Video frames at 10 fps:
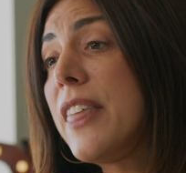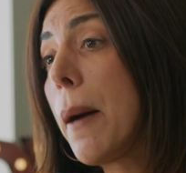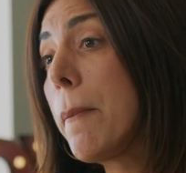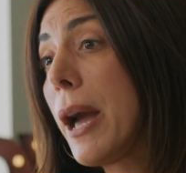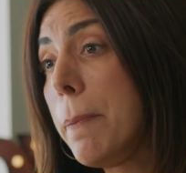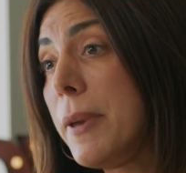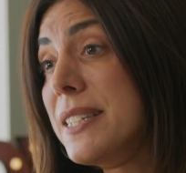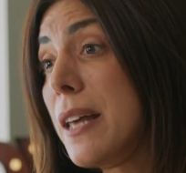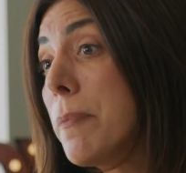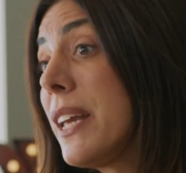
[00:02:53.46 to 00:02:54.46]
That might be
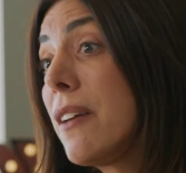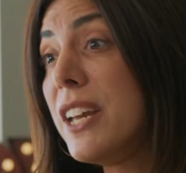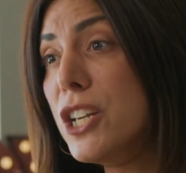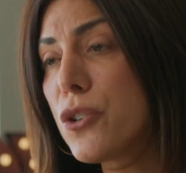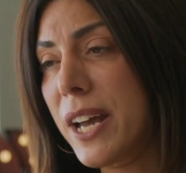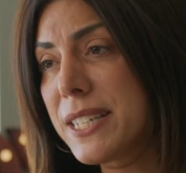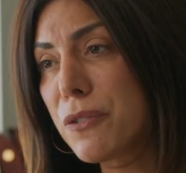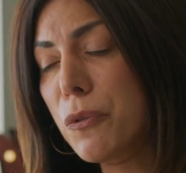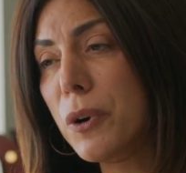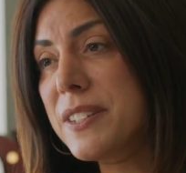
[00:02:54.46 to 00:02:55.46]
something of
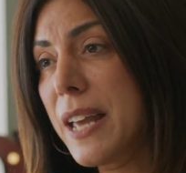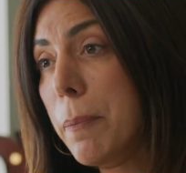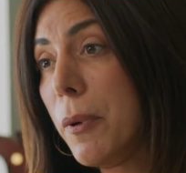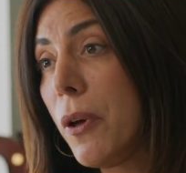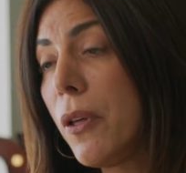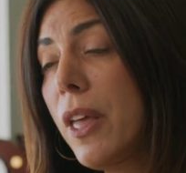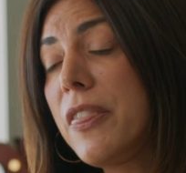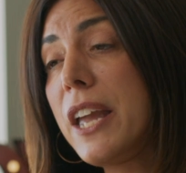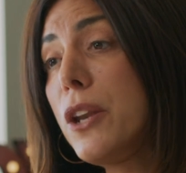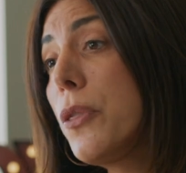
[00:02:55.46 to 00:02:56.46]
interest. For example,
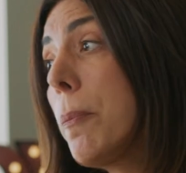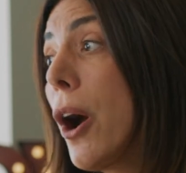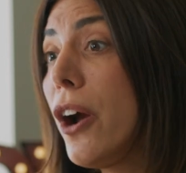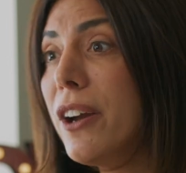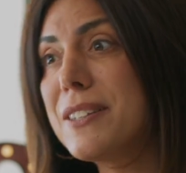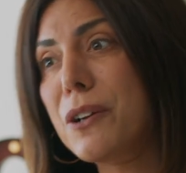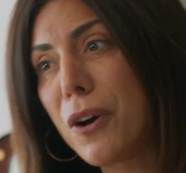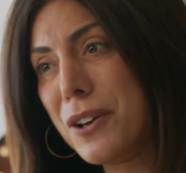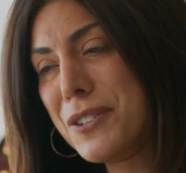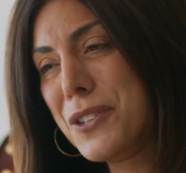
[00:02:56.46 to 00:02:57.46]
they know the park is
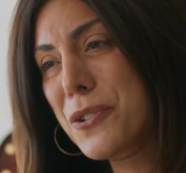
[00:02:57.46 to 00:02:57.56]
across the